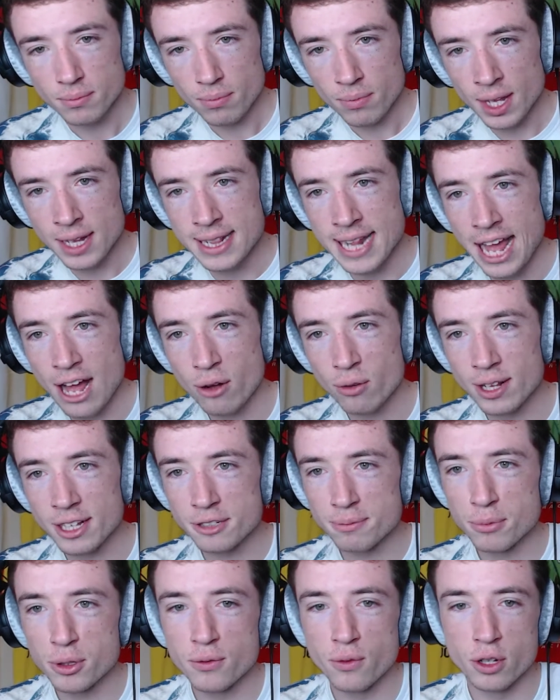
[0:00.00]
Now let's
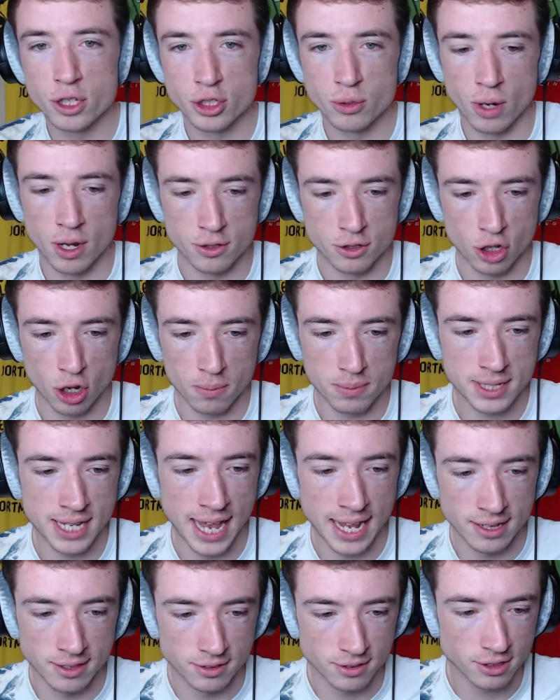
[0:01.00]
move on to our top
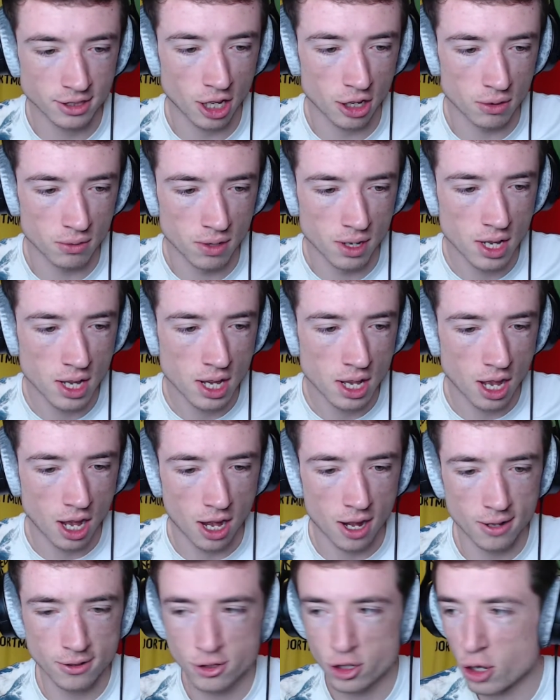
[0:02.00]
10. So,
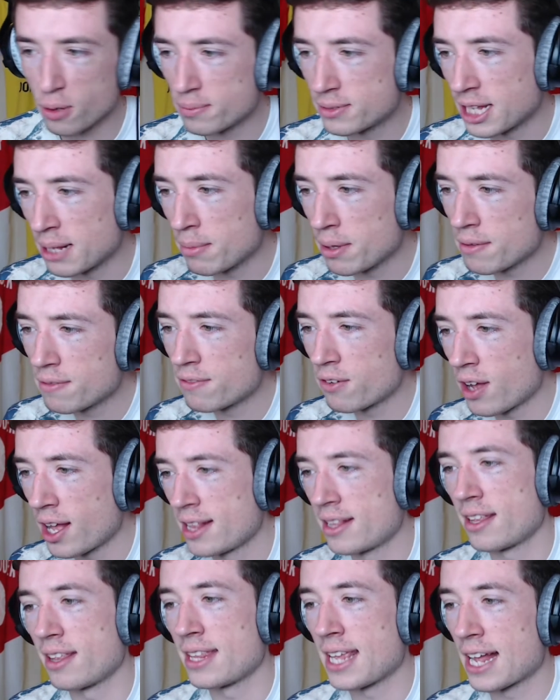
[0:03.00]
our top 10, let me
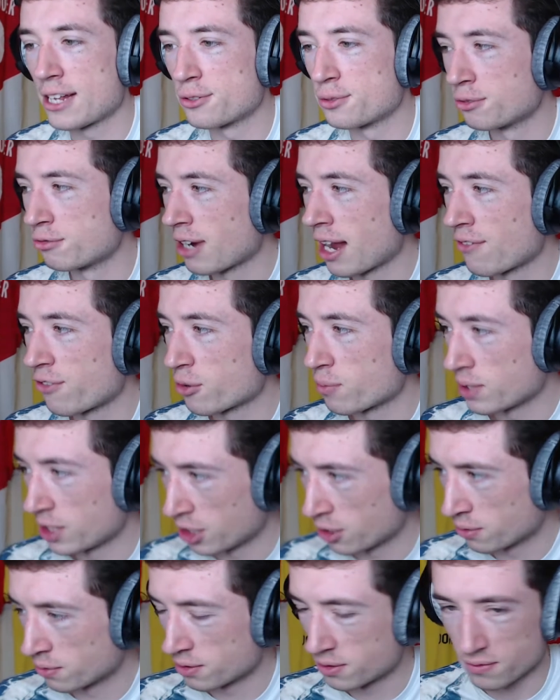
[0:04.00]
find the actual graphic we
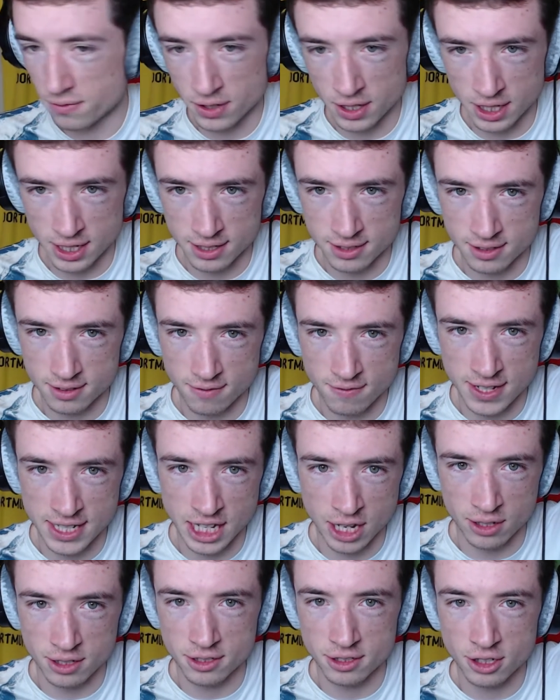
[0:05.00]
used for this video
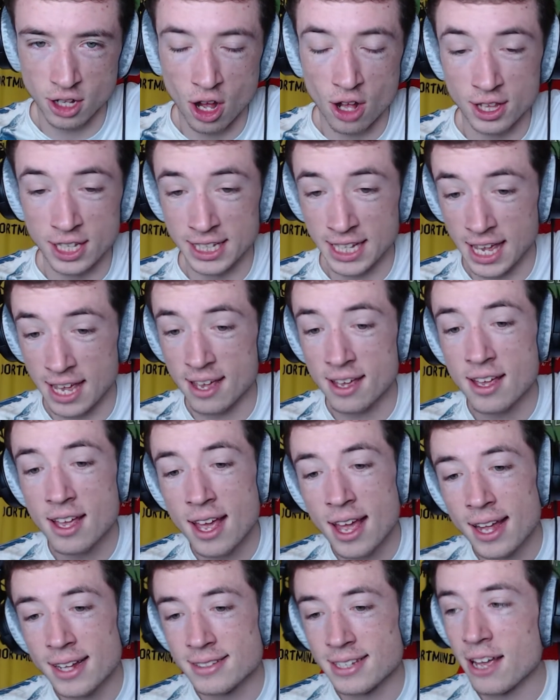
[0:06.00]
at the start of the year.
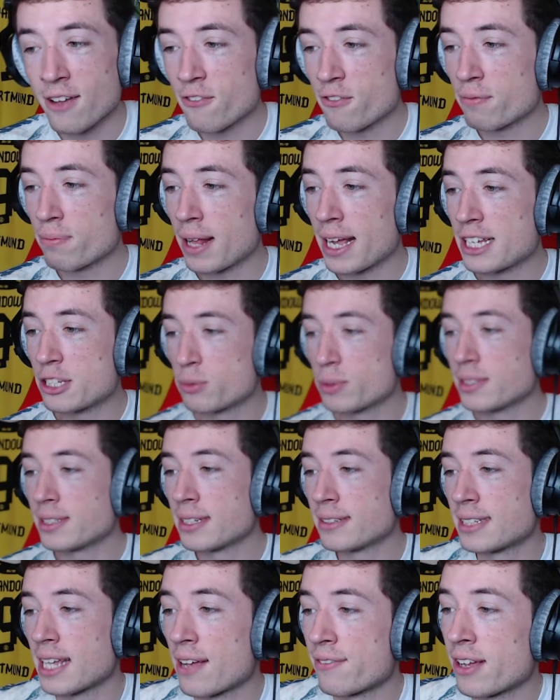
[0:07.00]
10th place, we said
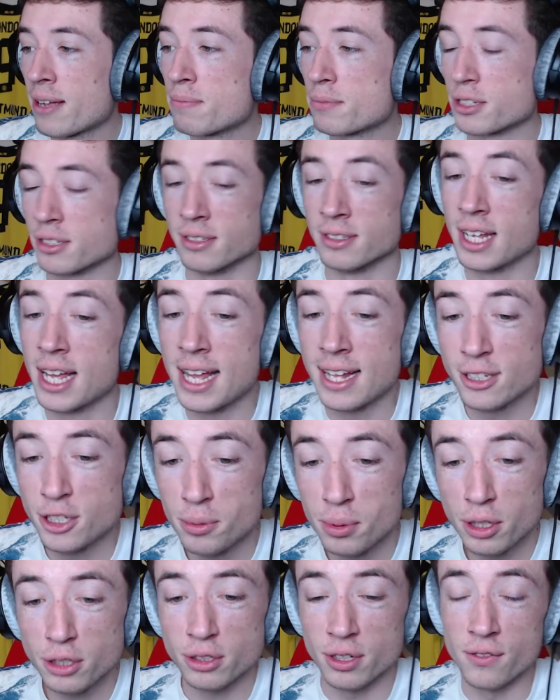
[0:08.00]
Southampton. To be
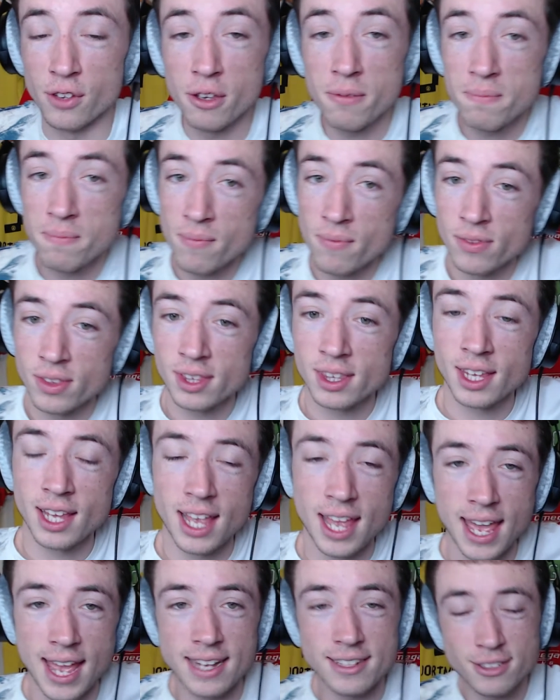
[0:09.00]
honest with you,
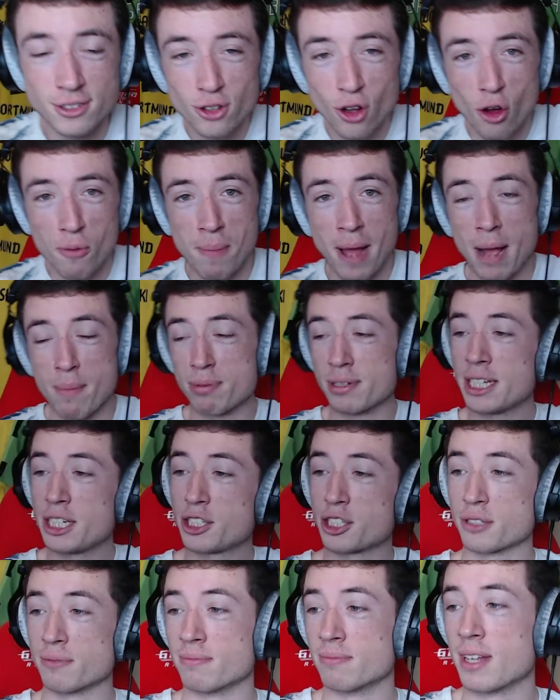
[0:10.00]
it's not a bad
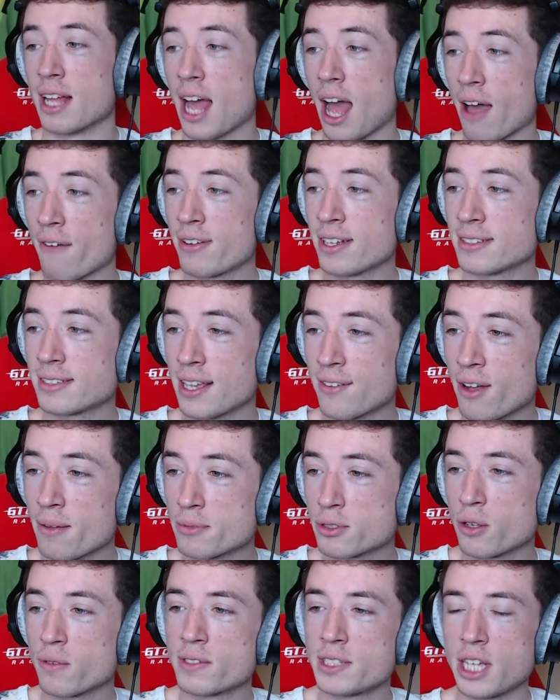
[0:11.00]
prediction. I think
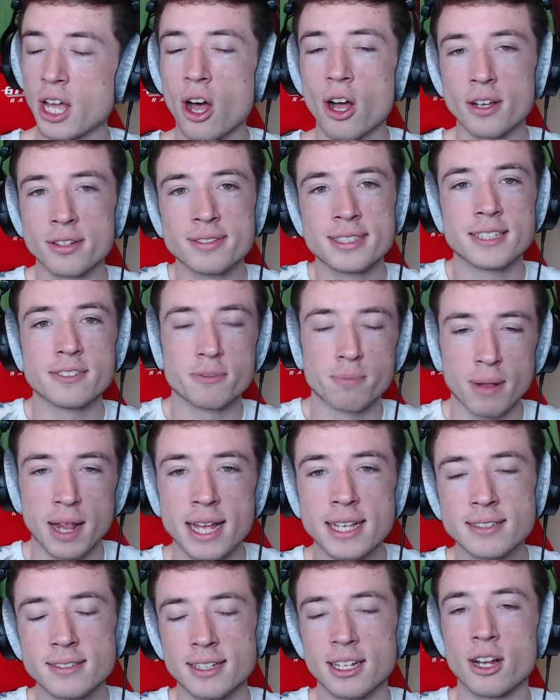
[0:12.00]
Southampton obviously are 6th
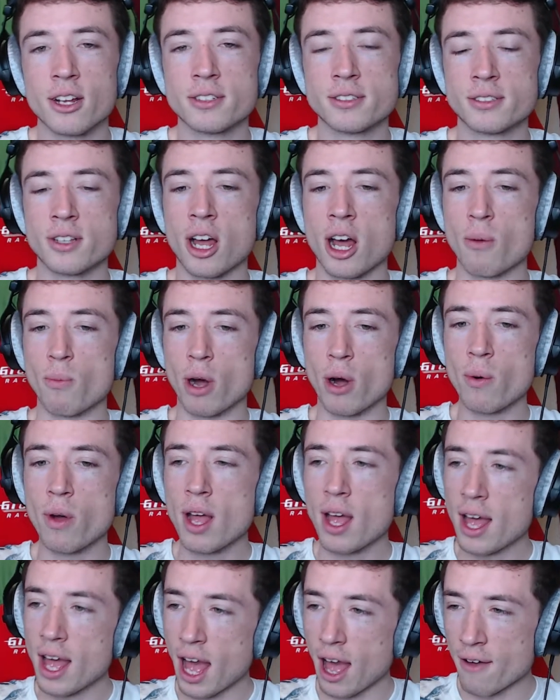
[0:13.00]
place. They are starting well.
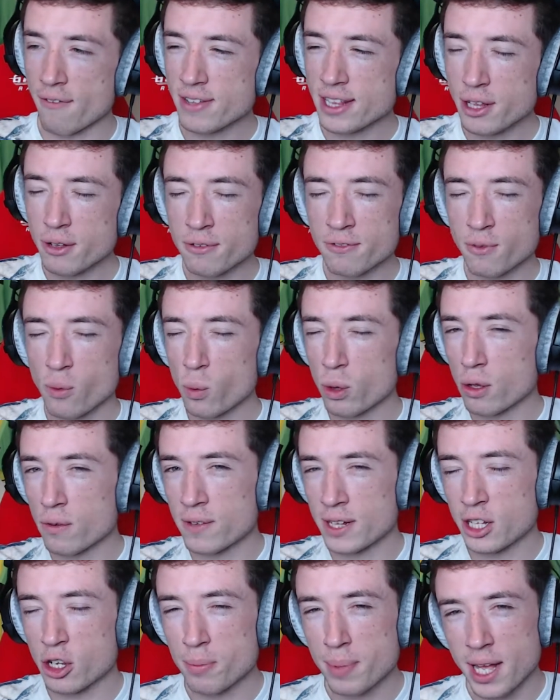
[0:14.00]
I think they'll fall off a
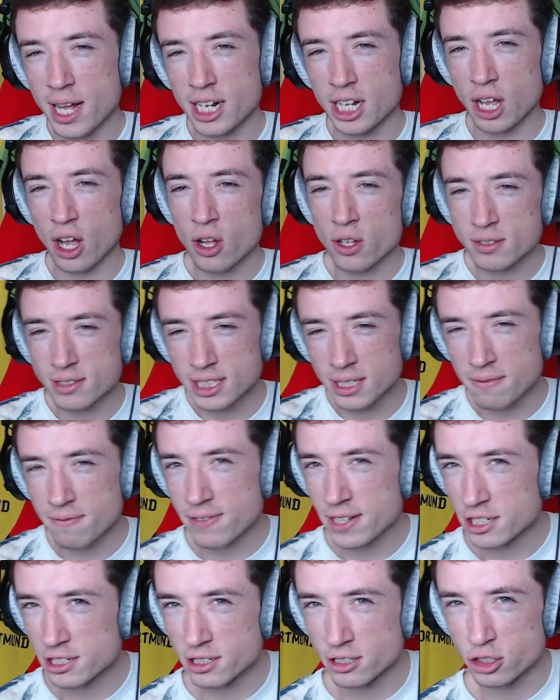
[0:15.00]
little bit. I can't see them
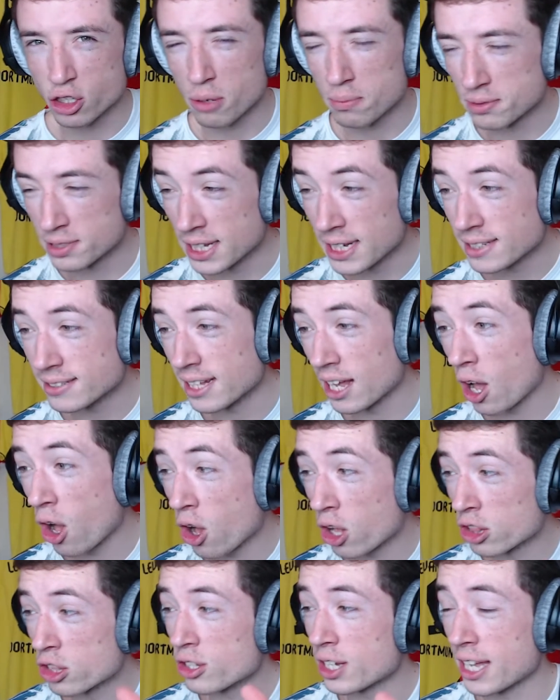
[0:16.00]
finishing top 6. They are
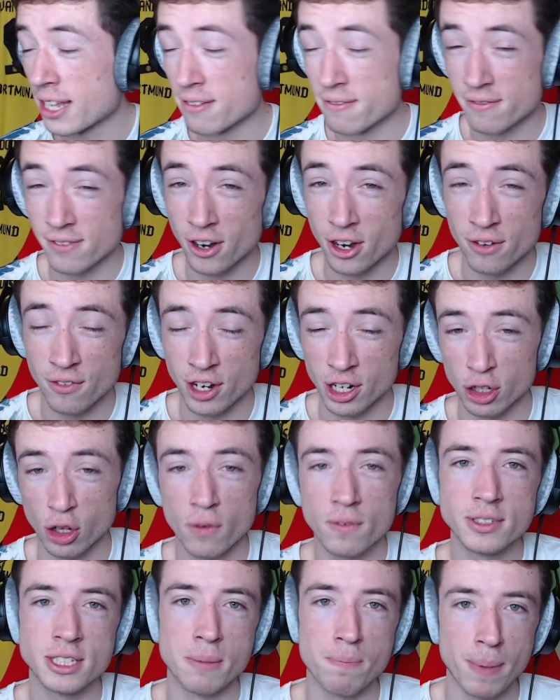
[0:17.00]
looking very, very good.
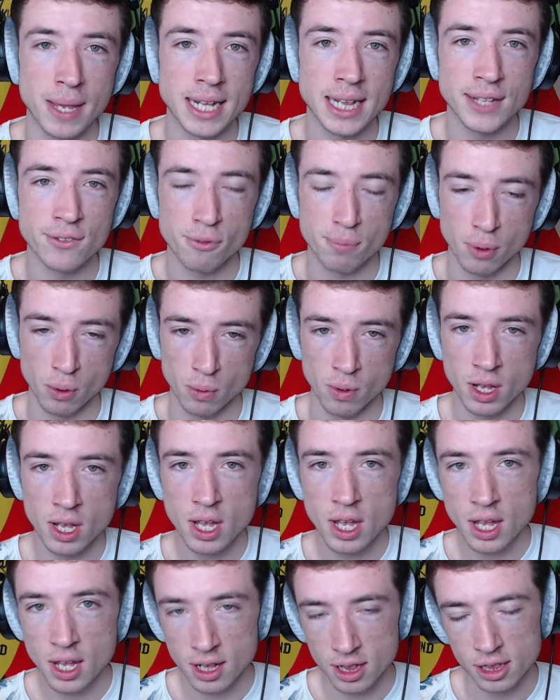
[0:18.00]
Obviously beat Liverpool
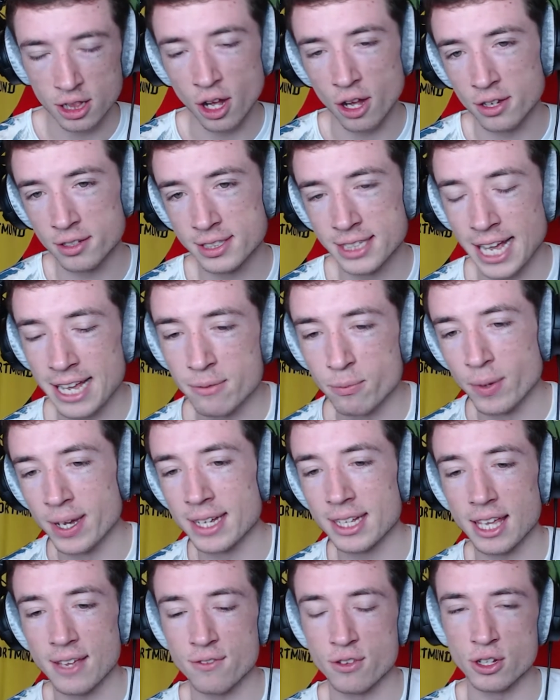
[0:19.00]
last game
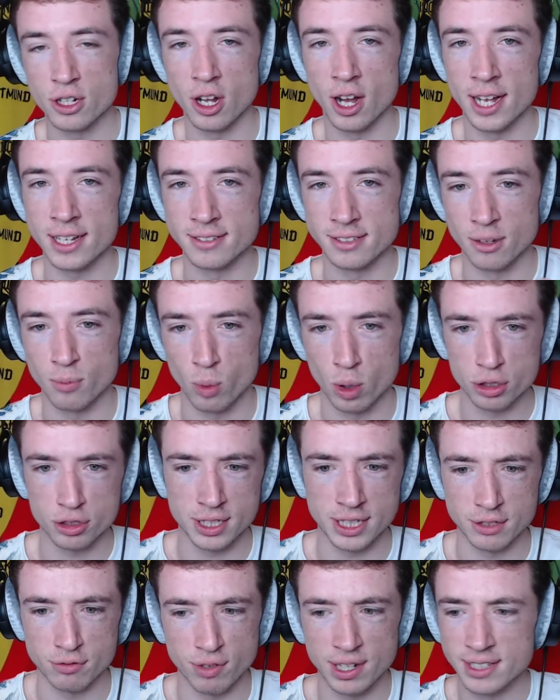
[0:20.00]
week. If you guys are watching
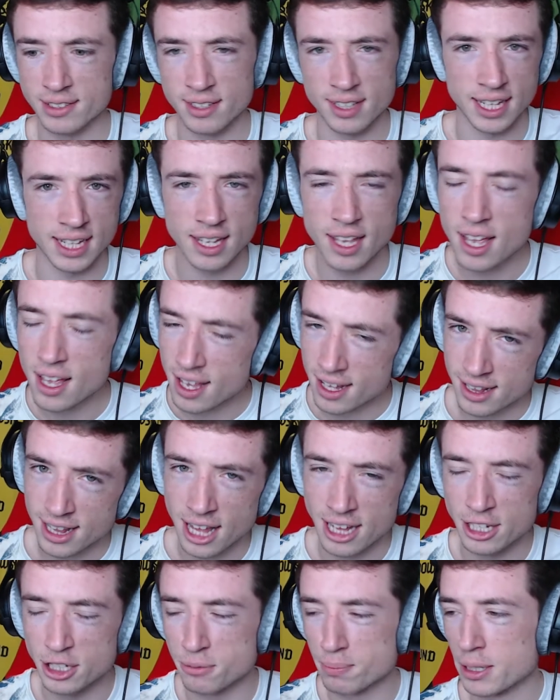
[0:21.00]
this recently, they
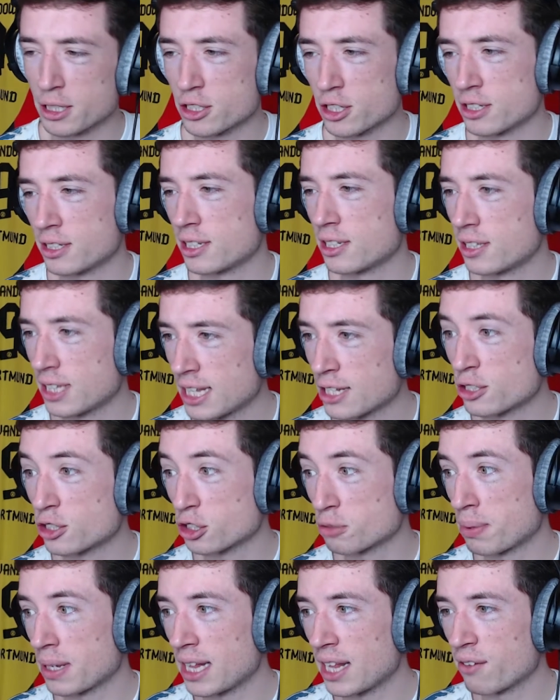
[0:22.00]
did just
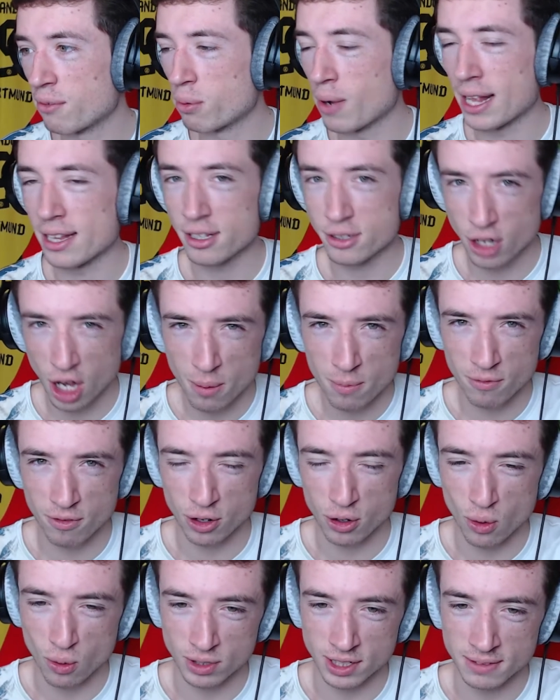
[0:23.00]
beat Liverpool. At the time of
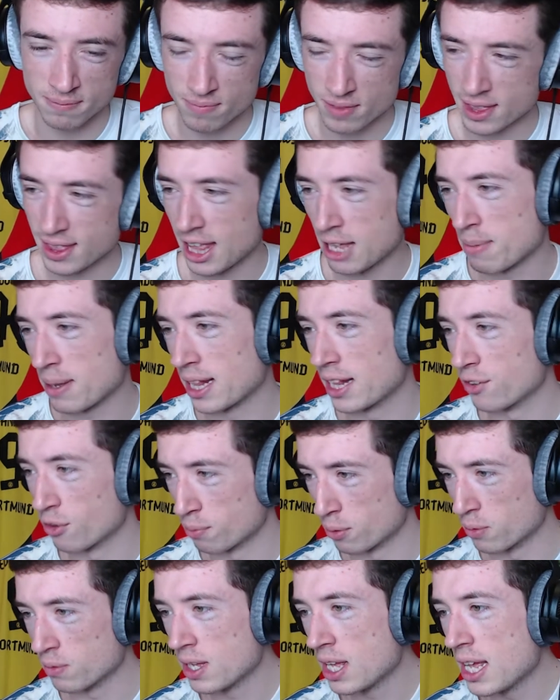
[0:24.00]
recording, they beat
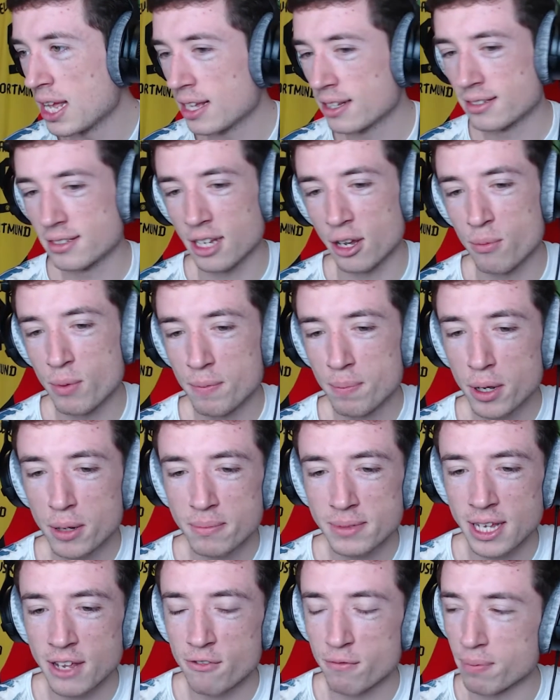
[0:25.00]
Liverpool. So we put
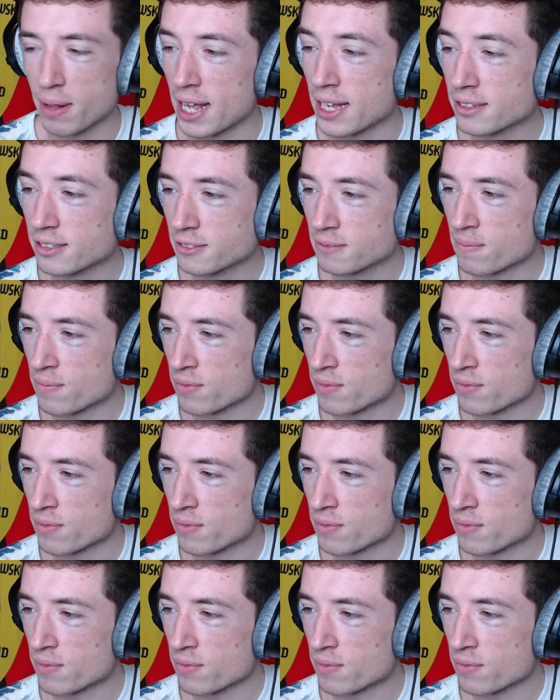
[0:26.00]
them 10th place.